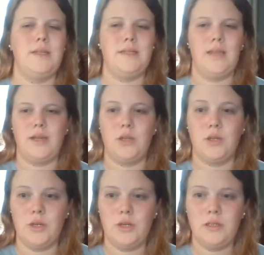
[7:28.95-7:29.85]
dad
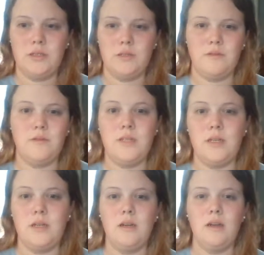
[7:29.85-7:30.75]
cooks for
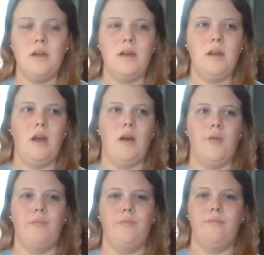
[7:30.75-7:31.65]
dinner,
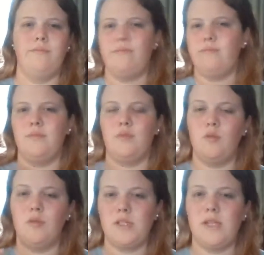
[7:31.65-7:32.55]
um,
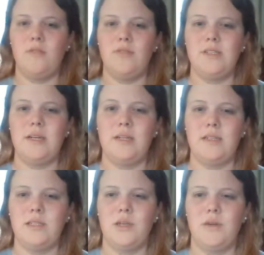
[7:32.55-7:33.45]
almost every night.
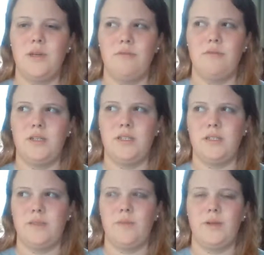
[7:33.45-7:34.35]
So it really
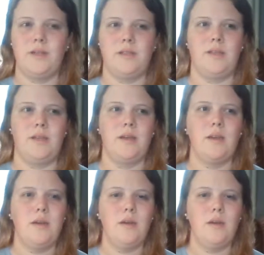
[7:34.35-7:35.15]
just depends on like